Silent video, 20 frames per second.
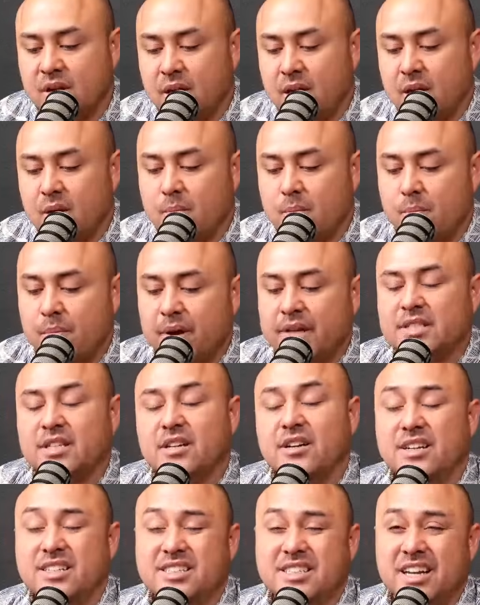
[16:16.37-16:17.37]
Basically,
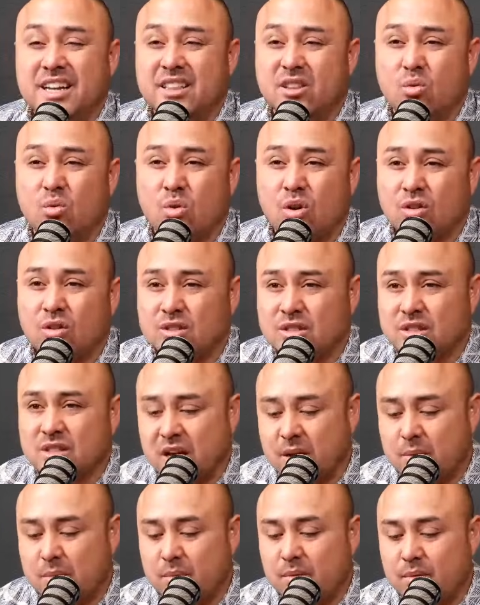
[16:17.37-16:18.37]
he's saying the world's not
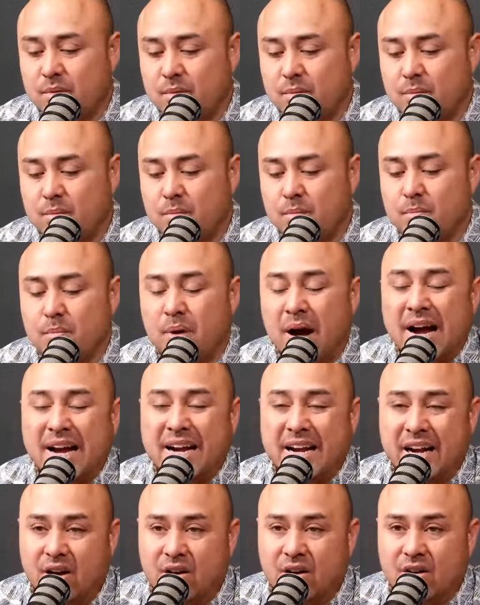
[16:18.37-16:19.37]

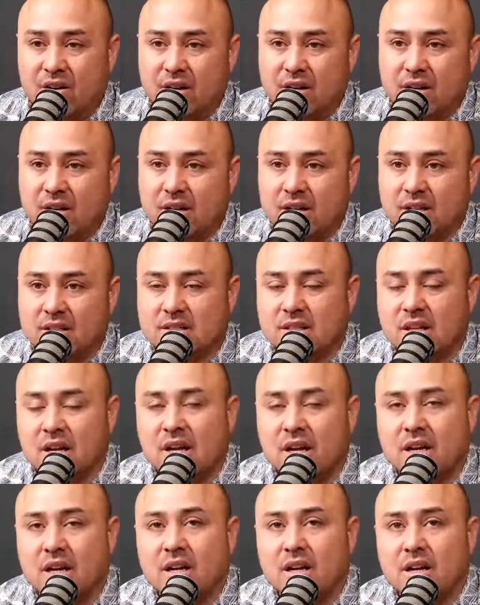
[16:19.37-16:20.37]
binary. It's
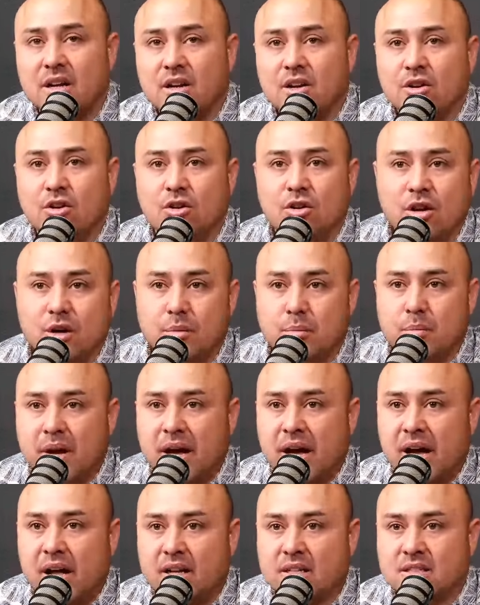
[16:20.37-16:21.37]
not good and
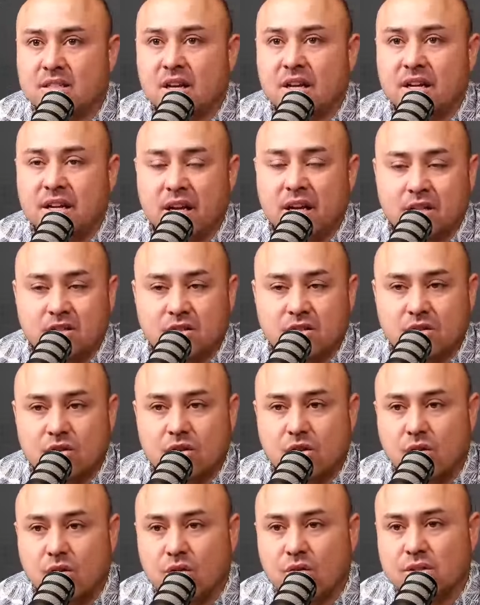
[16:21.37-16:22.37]
bad. It's not yes or
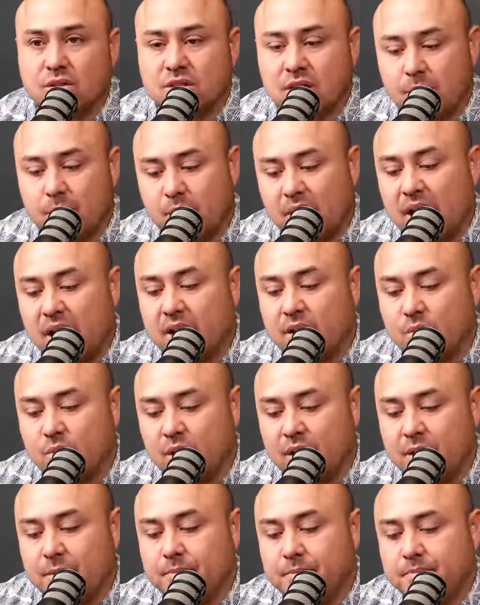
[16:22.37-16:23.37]
no. It's not black and
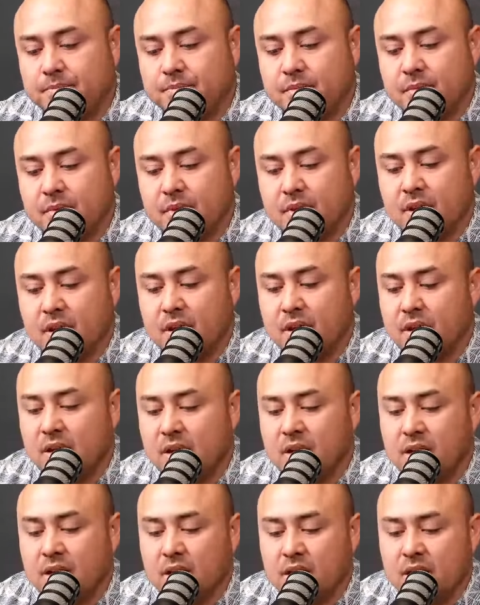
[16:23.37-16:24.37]
white.
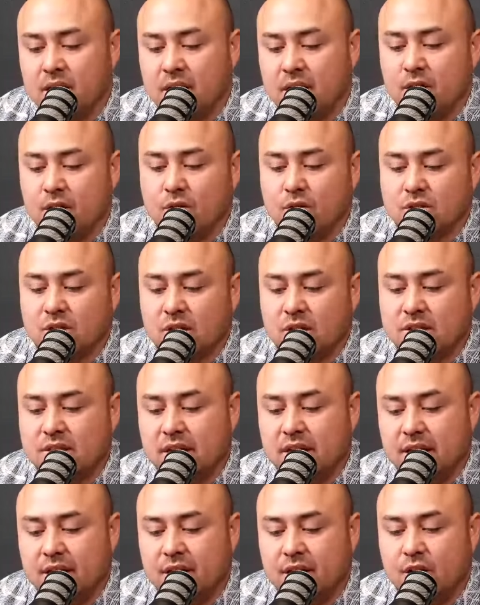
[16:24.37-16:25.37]
He goes on to say
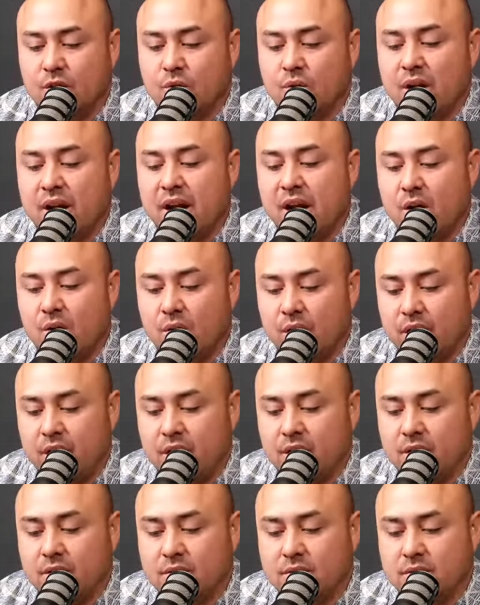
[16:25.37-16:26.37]
the gray
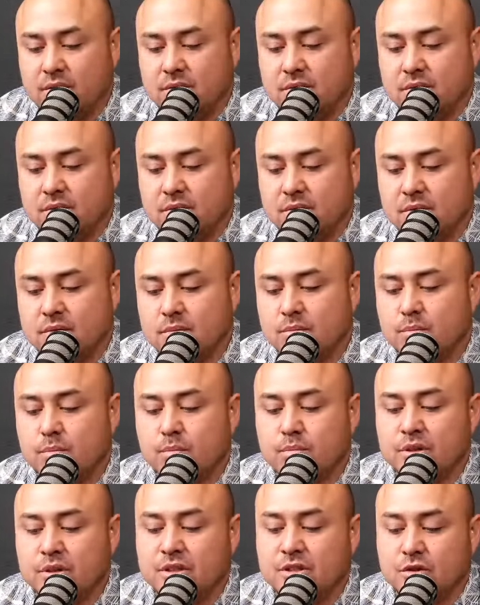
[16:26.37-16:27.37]
area,
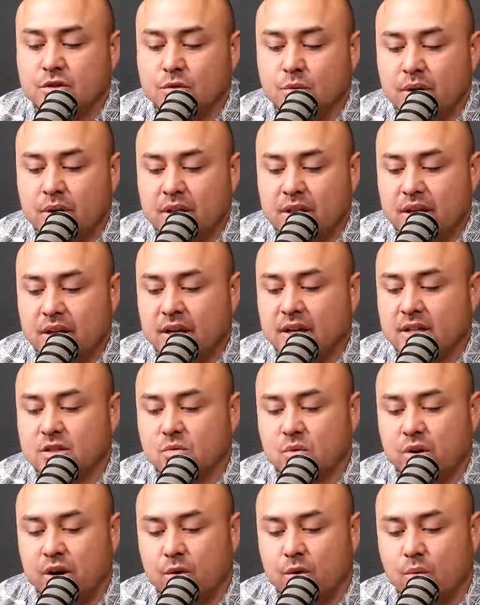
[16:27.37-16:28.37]
pursuing things
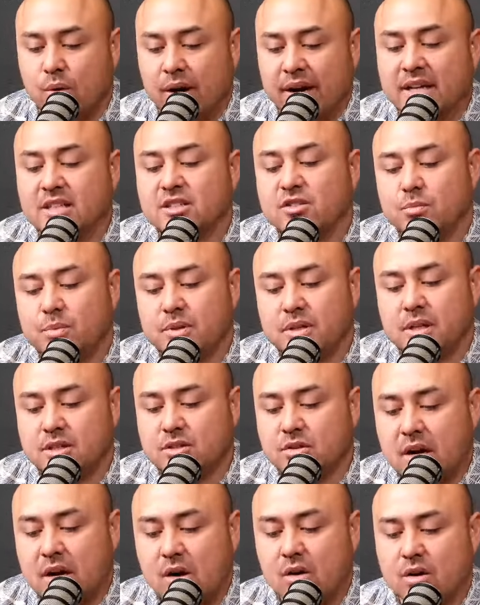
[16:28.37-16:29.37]
where a range of potential
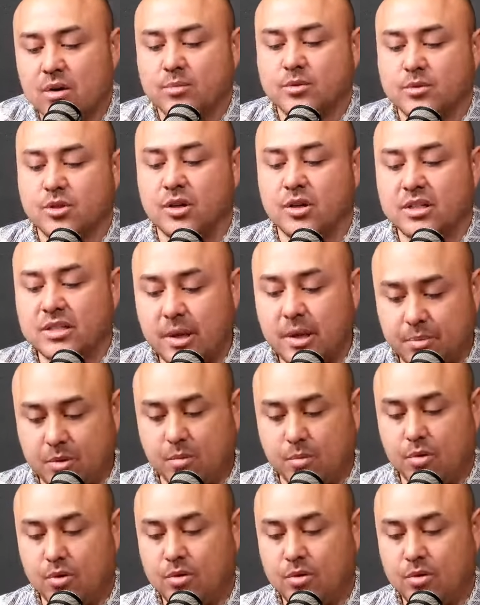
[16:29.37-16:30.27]
outcomes are acceptable,